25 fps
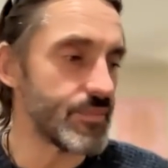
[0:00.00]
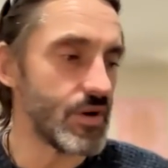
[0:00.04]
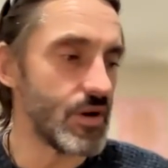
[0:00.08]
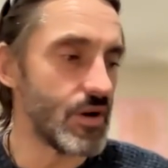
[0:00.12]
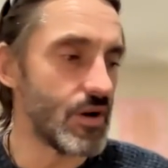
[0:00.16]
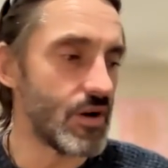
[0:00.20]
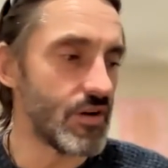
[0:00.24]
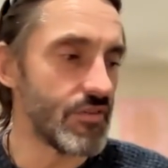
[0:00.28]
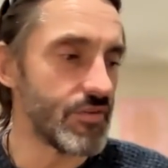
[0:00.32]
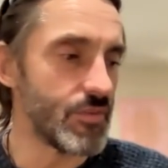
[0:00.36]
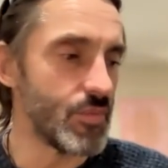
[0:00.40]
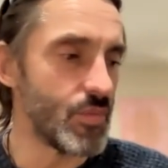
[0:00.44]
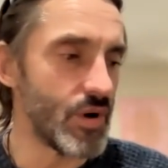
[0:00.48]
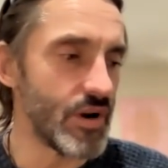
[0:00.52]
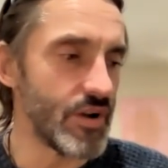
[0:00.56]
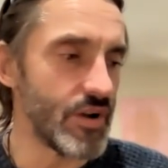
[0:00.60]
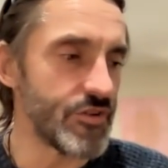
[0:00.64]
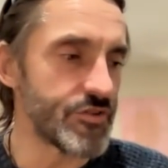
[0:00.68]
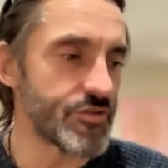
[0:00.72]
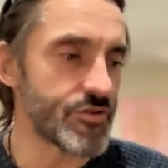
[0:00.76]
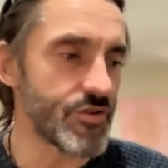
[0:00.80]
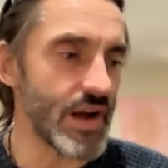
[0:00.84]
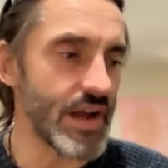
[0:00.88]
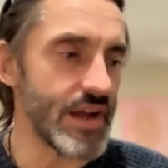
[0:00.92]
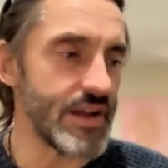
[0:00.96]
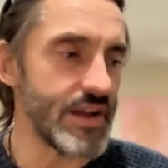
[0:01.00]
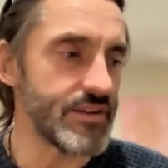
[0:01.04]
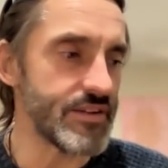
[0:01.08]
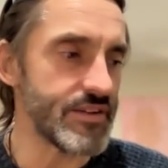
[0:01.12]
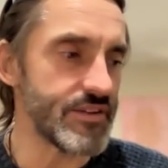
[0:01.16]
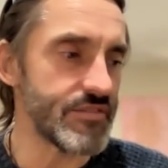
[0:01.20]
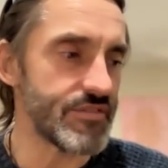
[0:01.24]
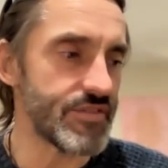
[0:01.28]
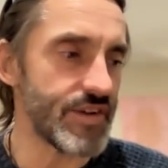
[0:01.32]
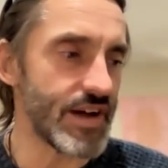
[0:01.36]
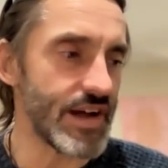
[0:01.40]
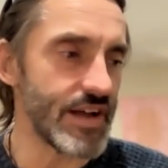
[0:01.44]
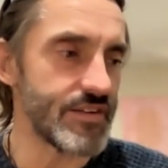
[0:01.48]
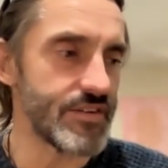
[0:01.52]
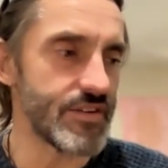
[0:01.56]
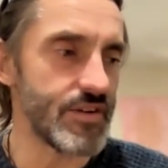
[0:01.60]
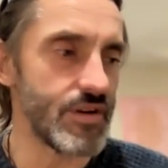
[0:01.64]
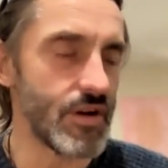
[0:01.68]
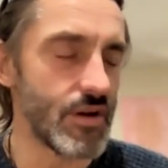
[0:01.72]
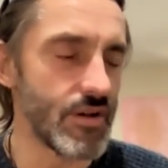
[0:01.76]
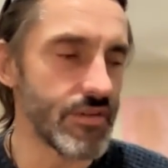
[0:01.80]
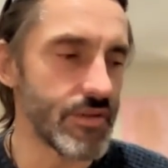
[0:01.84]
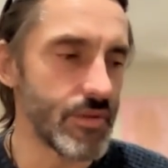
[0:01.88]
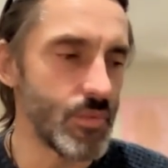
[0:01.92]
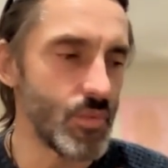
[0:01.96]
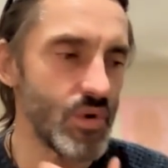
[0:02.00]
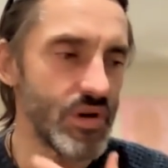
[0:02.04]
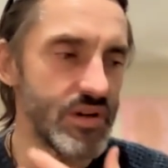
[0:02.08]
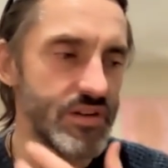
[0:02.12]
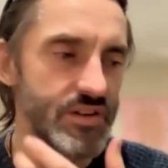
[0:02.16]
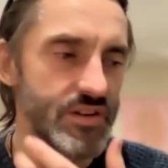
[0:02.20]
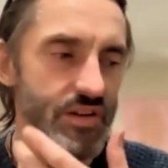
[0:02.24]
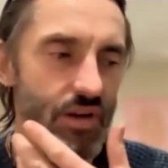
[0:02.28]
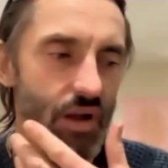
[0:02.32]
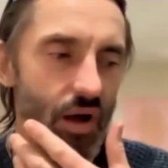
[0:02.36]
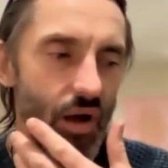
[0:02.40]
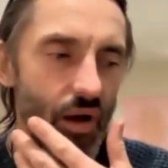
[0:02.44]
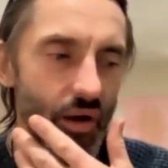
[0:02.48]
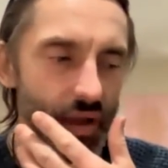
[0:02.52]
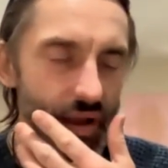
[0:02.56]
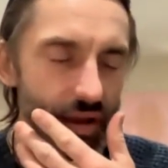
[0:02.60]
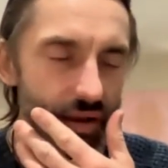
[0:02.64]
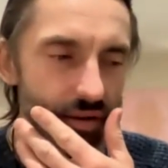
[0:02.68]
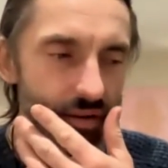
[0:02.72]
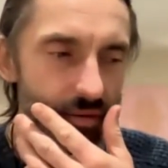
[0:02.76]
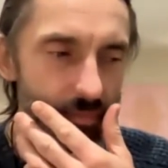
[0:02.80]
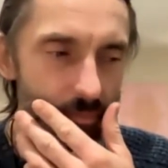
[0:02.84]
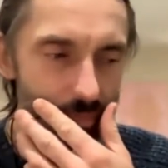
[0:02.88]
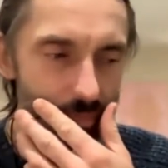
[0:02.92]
A lot of them weren't trained. In fact, a lot of them were denied.